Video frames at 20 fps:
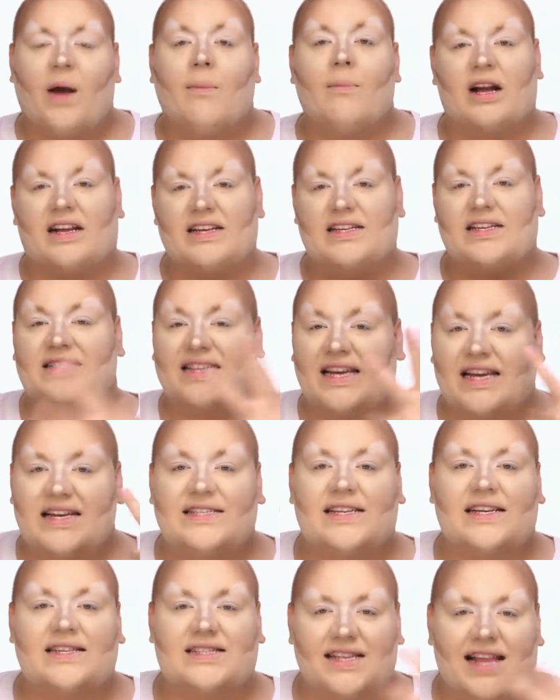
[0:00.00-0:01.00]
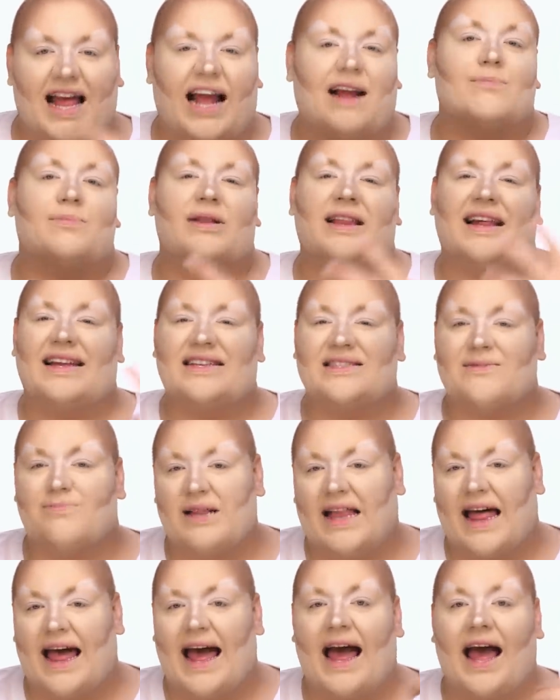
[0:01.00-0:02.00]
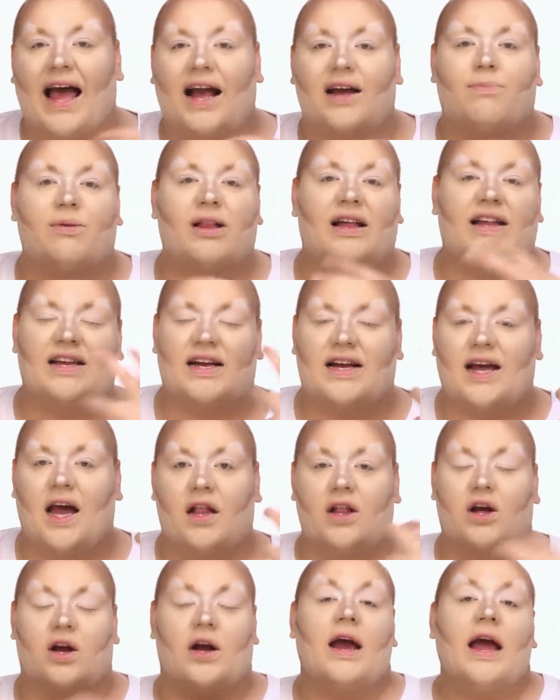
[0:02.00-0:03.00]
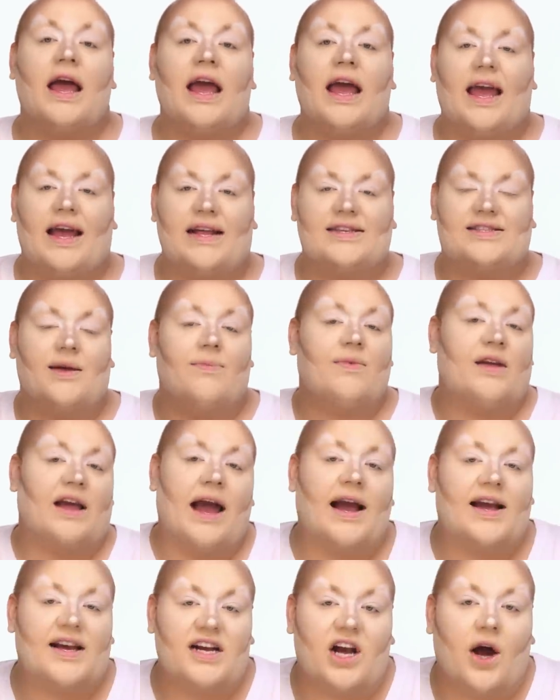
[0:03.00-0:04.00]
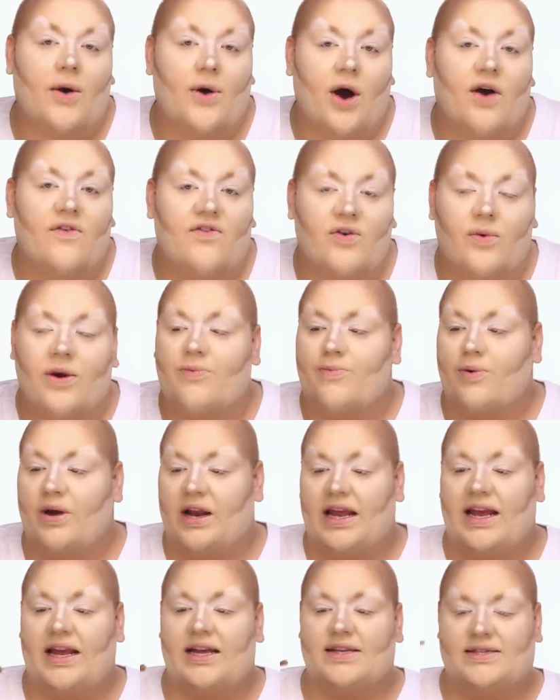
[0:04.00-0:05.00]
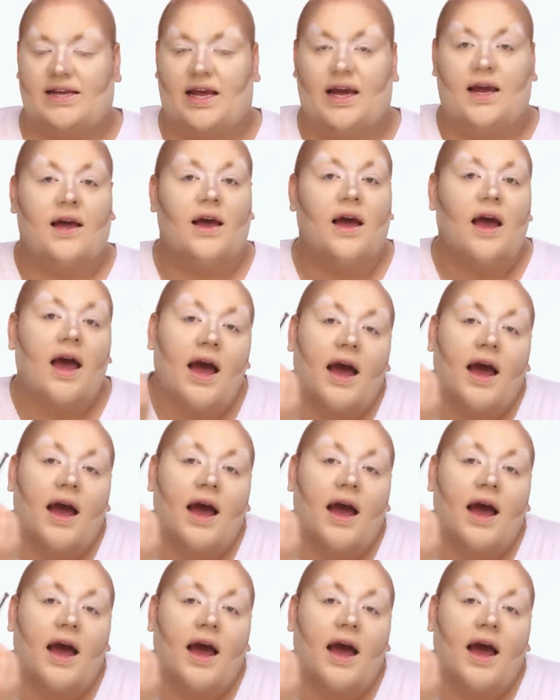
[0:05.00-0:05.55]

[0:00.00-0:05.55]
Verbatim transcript: because it's easy to like blend black, blend a color. It's something I can go over with pretty easy.